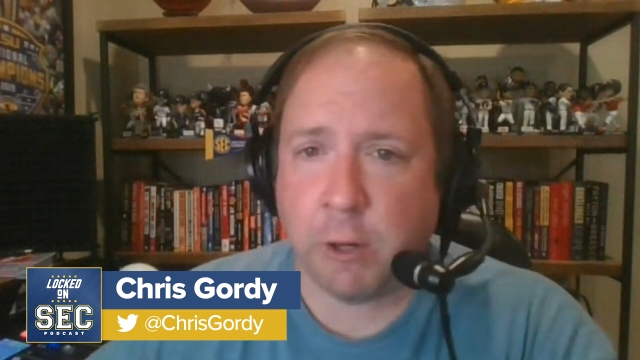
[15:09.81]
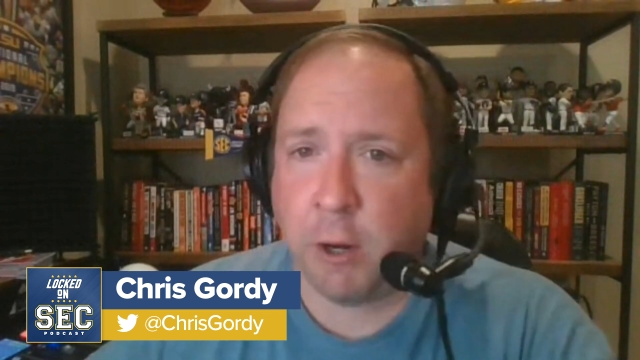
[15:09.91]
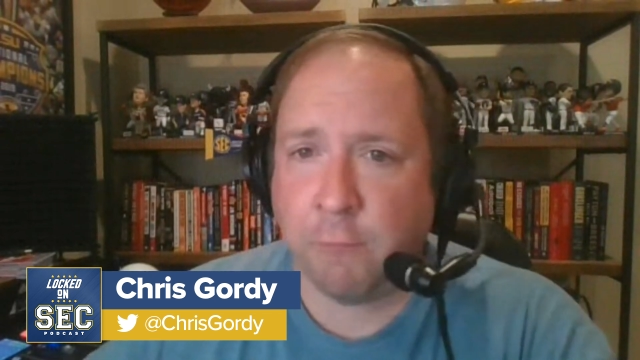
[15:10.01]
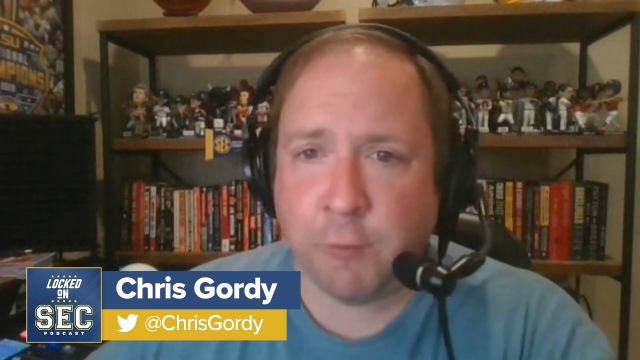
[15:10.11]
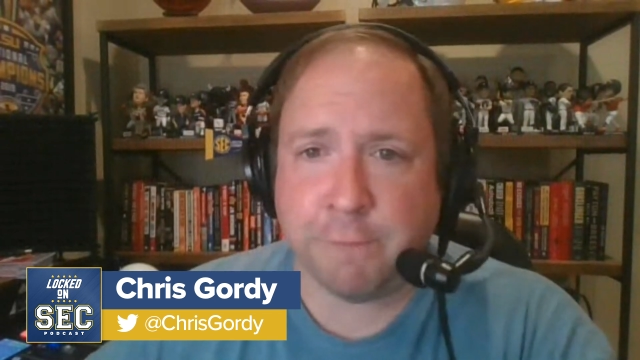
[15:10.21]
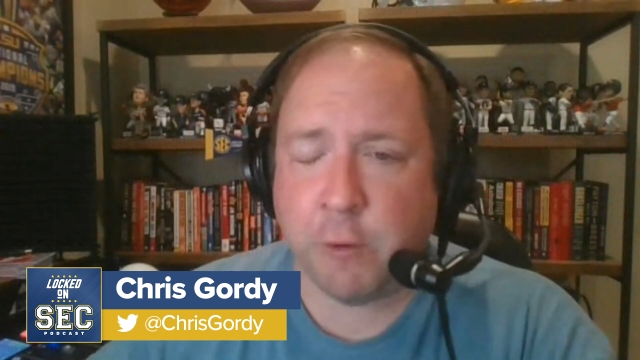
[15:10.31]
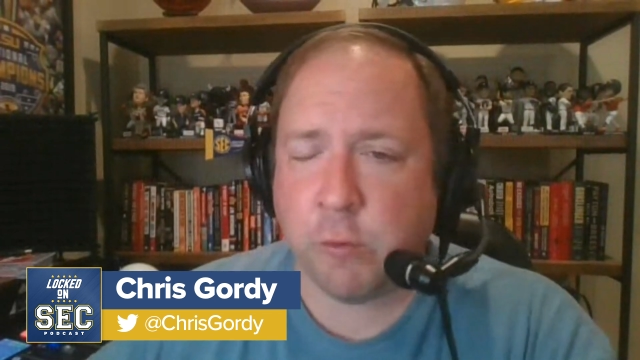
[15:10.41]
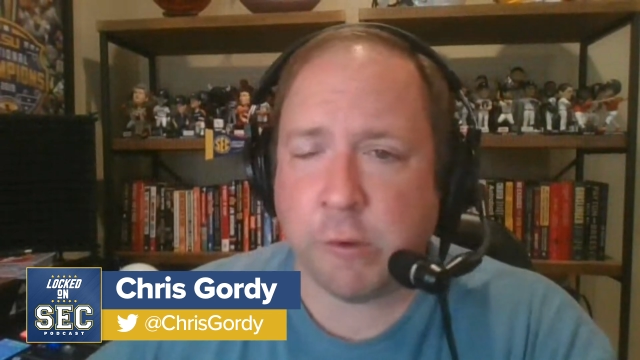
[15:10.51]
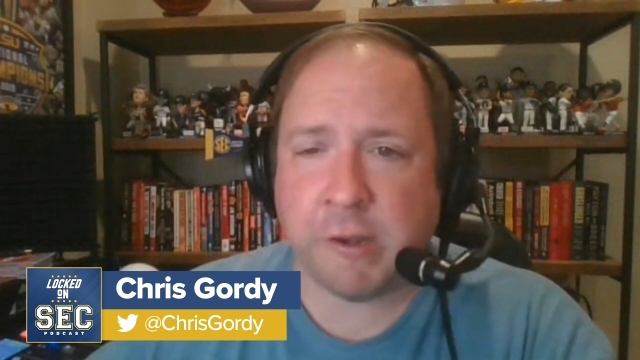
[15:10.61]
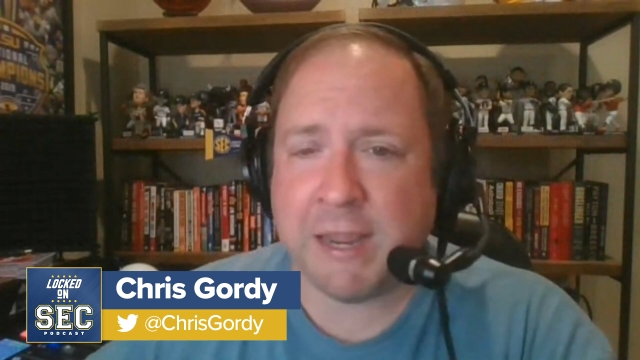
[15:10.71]
recovery,
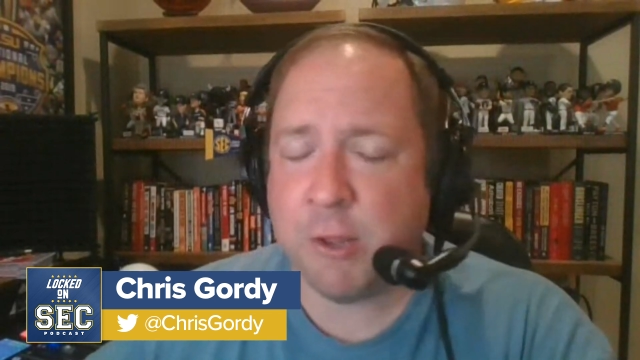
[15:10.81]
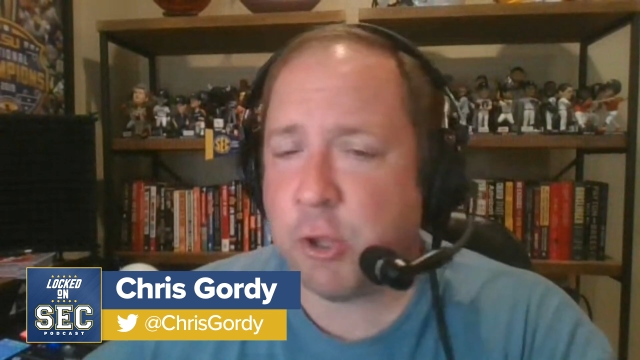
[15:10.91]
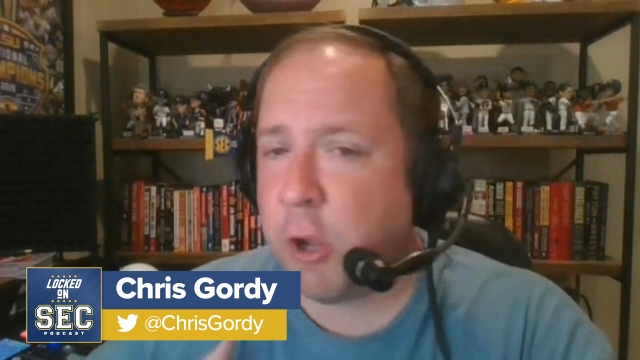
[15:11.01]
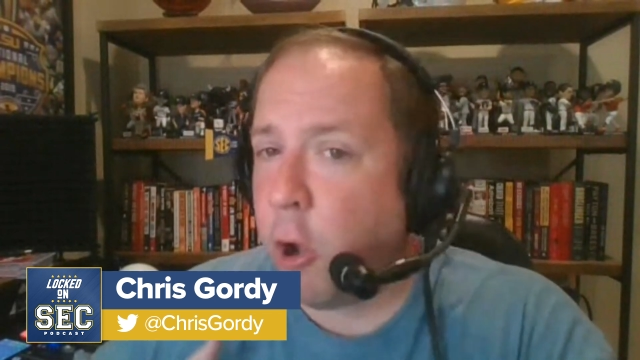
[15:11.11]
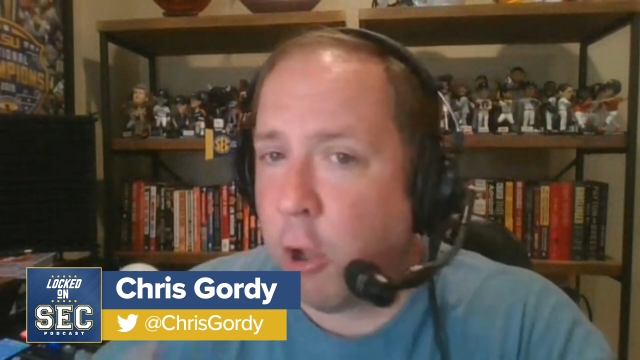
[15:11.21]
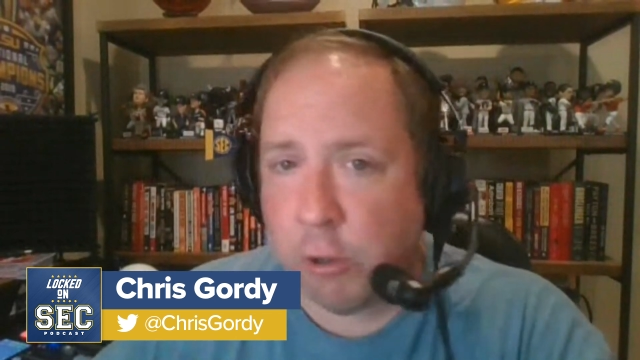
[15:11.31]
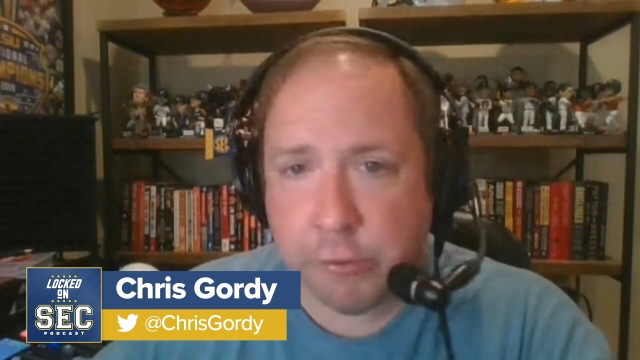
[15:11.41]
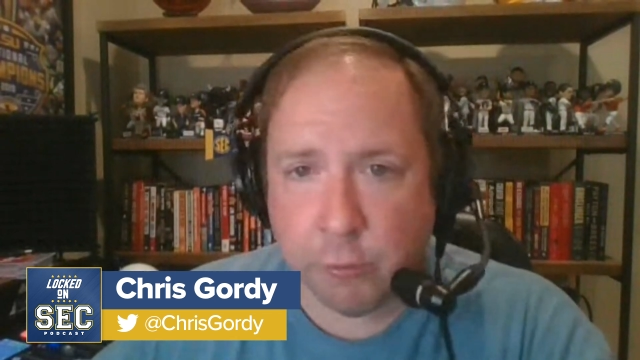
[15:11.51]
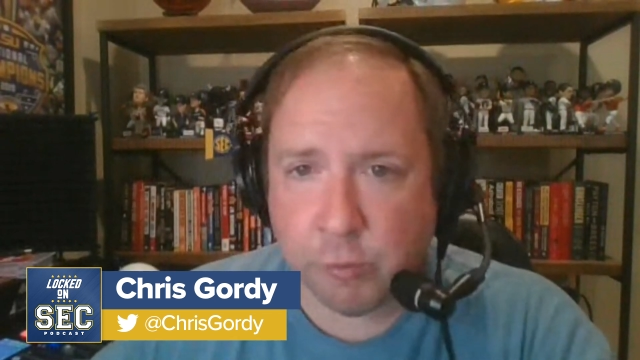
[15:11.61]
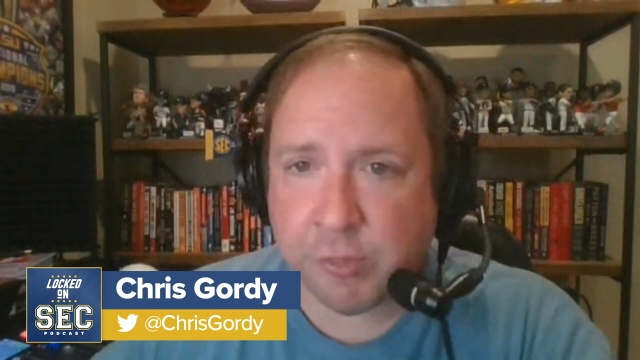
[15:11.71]
focus, and aging,
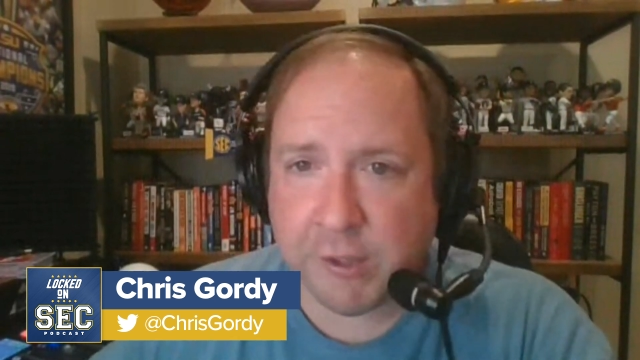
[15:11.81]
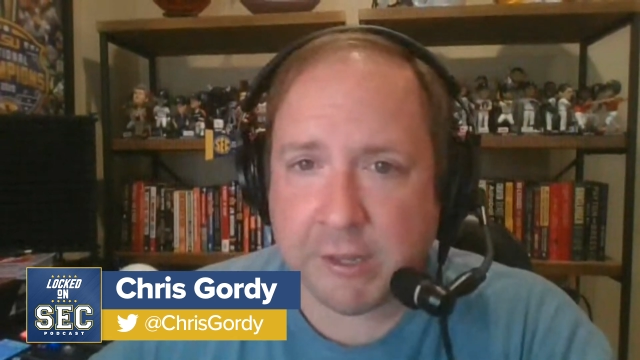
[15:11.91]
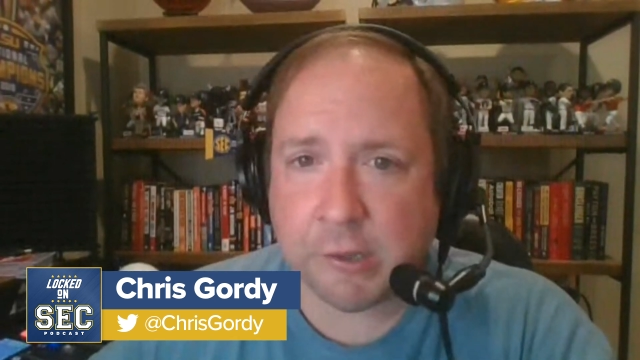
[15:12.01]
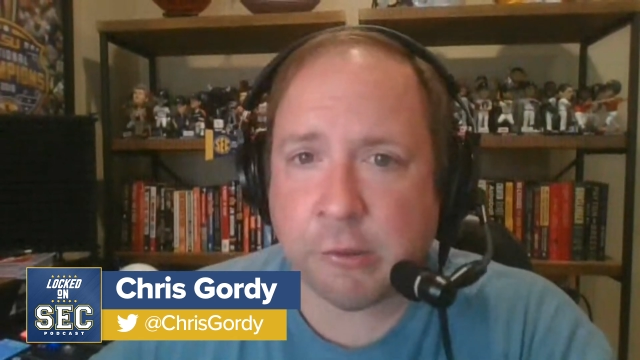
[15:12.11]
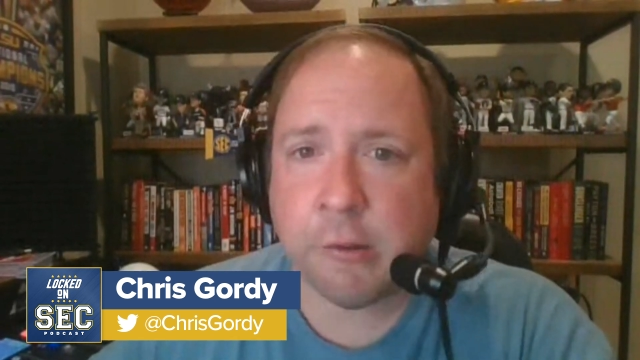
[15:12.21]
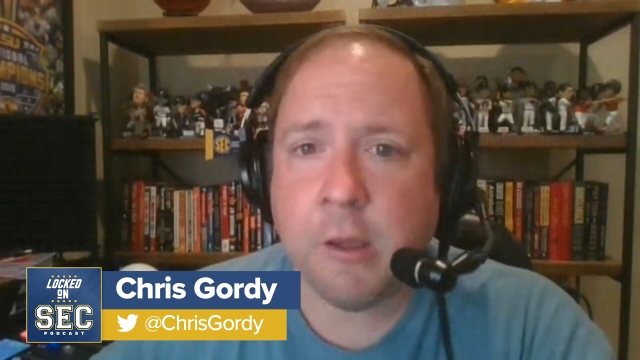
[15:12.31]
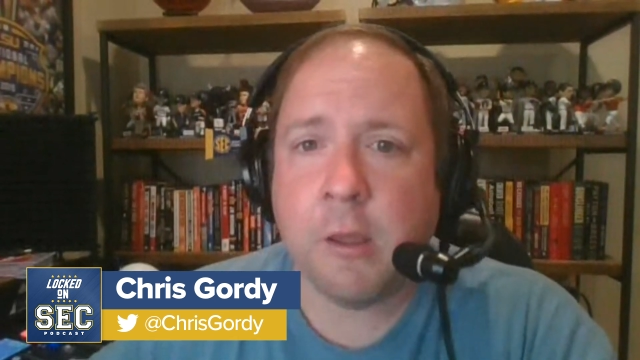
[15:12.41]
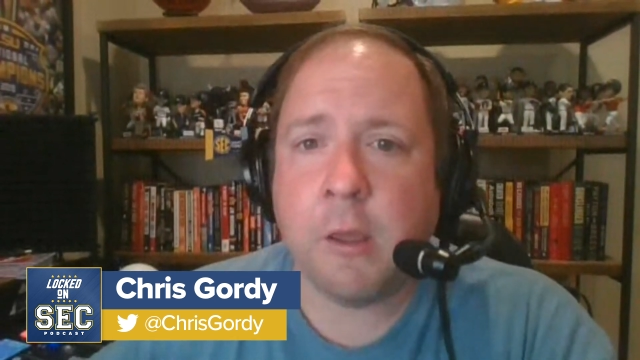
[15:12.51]
all of those things.